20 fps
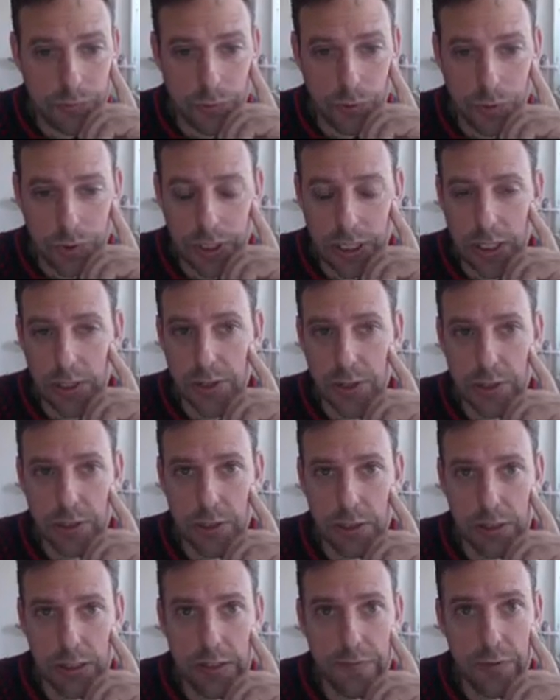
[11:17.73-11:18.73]

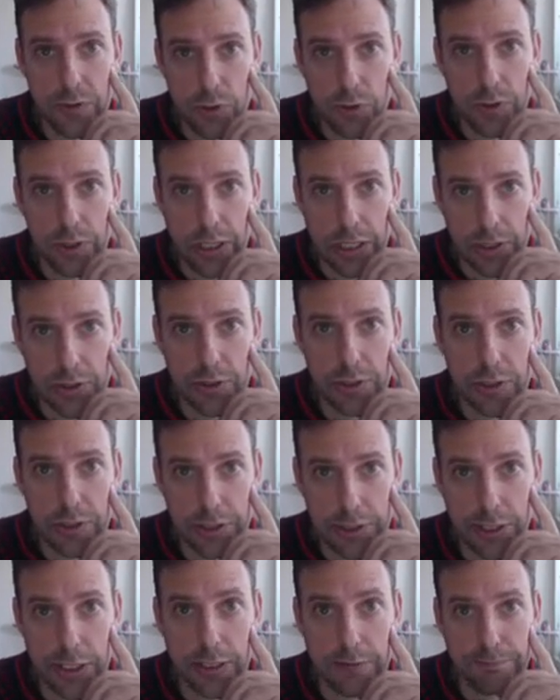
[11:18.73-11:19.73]
2011,
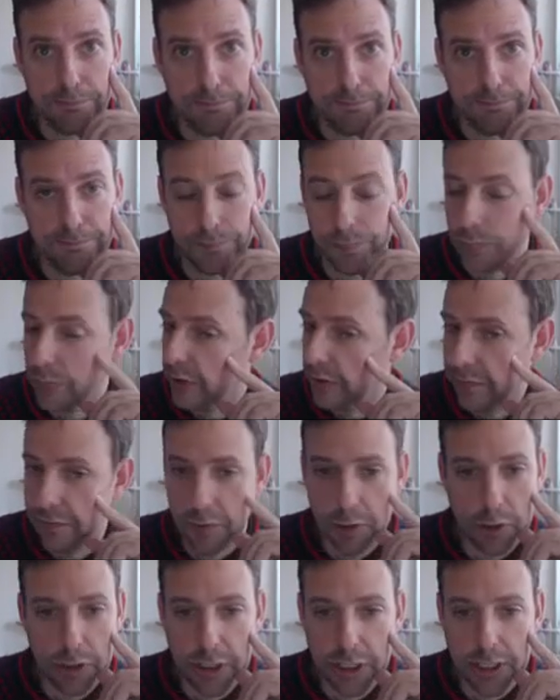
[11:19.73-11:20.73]
2010. Be
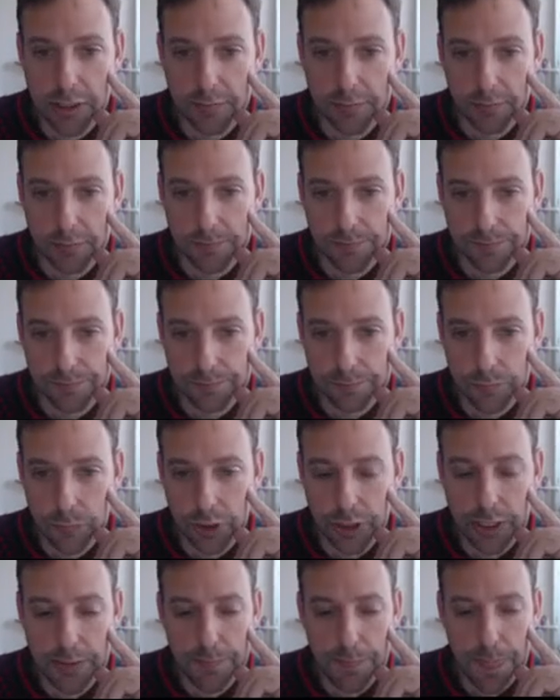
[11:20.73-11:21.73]
very careful.
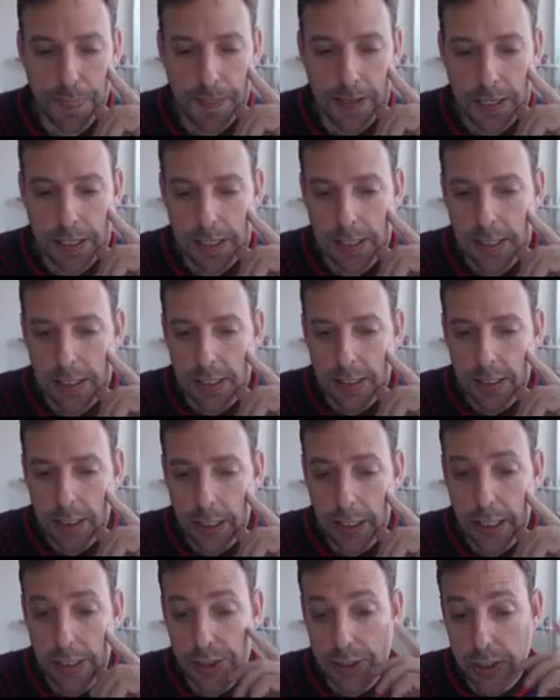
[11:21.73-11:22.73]

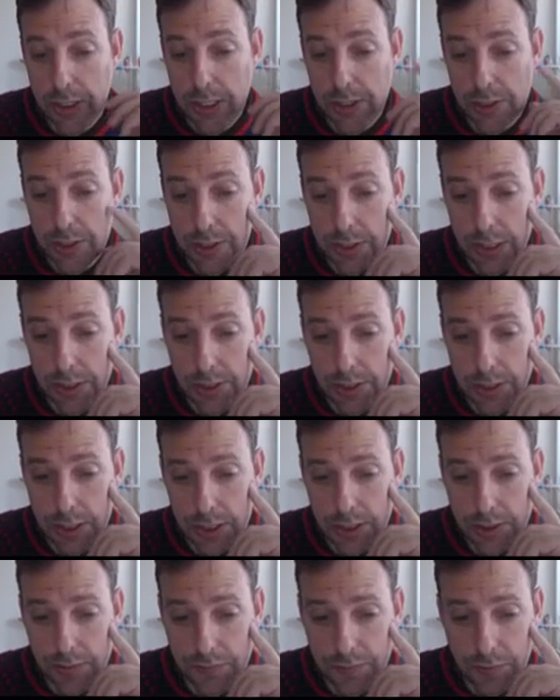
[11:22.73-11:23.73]
Okay, so that's
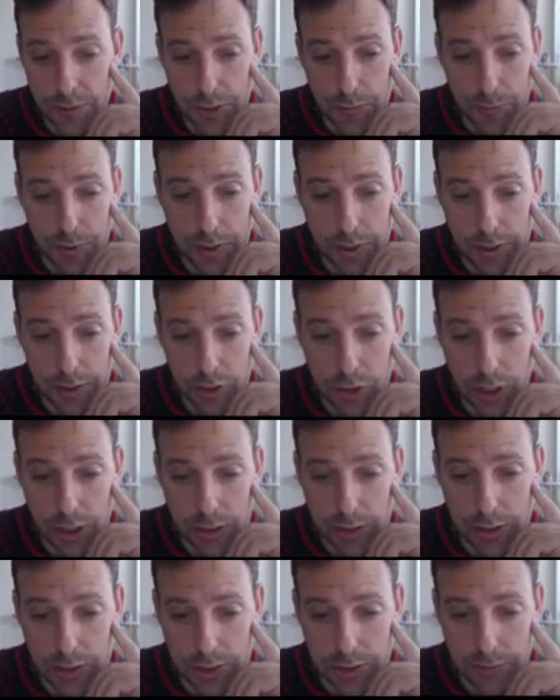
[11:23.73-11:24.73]
the first part of the
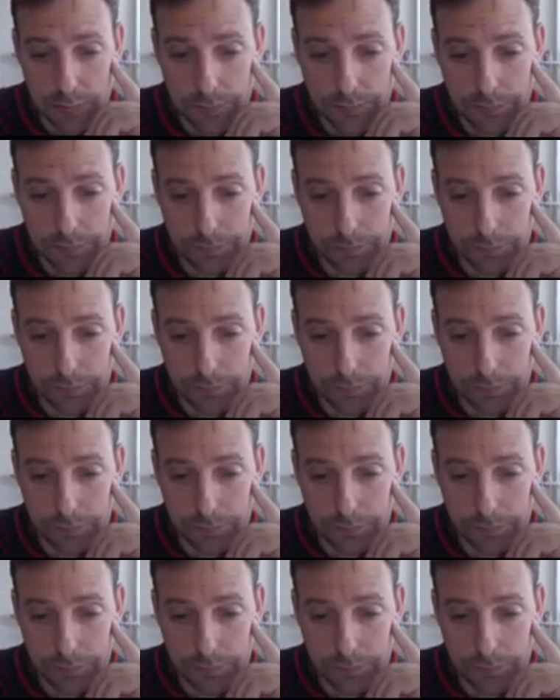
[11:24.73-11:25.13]
checklist.